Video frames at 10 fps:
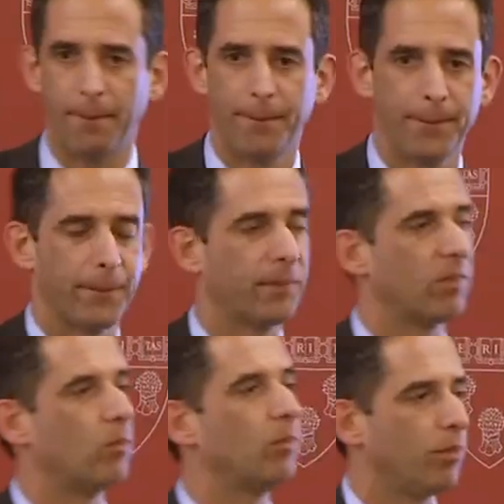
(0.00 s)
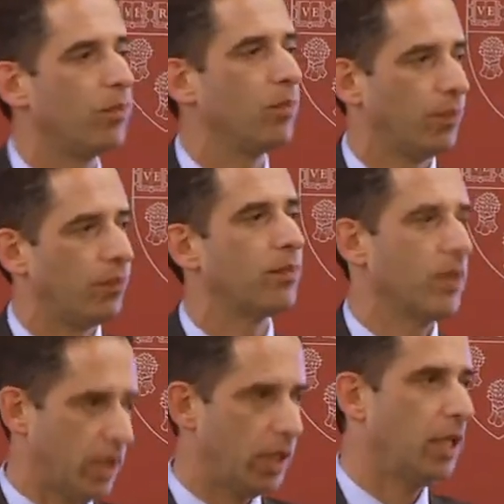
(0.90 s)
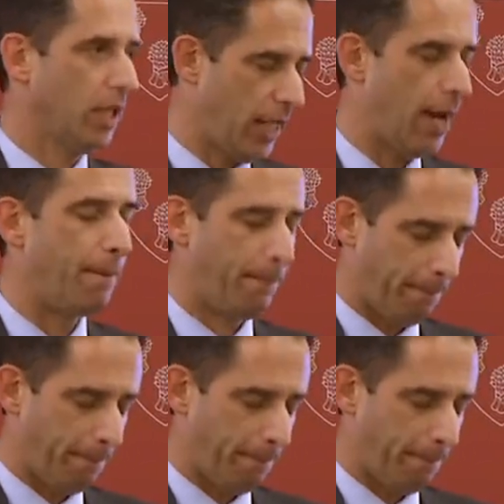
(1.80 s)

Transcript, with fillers: in some ways excusable like blindness. Yeah.